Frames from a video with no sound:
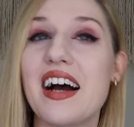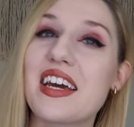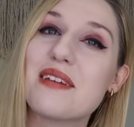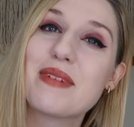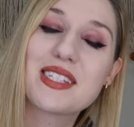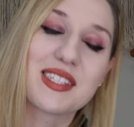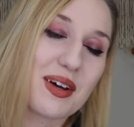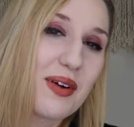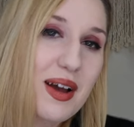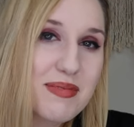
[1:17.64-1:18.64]
I am
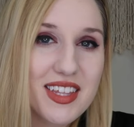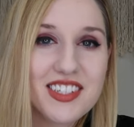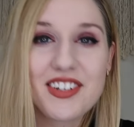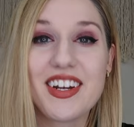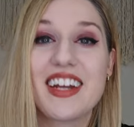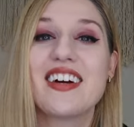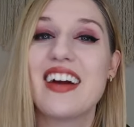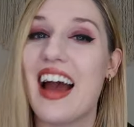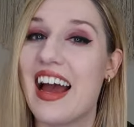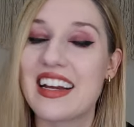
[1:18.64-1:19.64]
so happy that you're
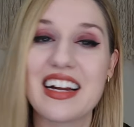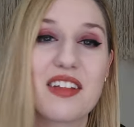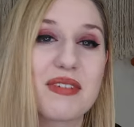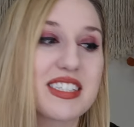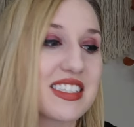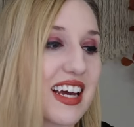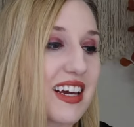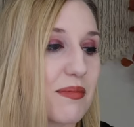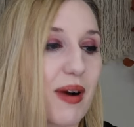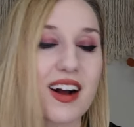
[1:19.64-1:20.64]
here hanging out with me
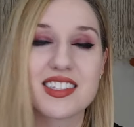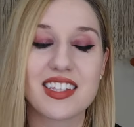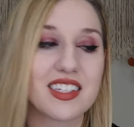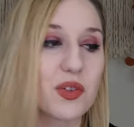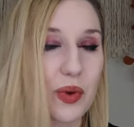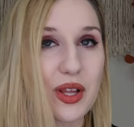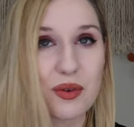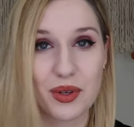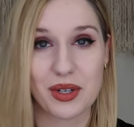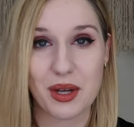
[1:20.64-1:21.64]
today unboxing this
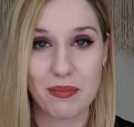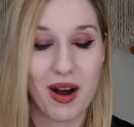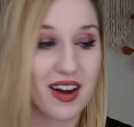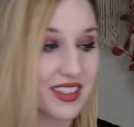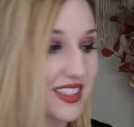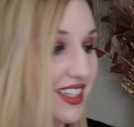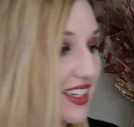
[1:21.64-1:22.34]
Willow Nook box.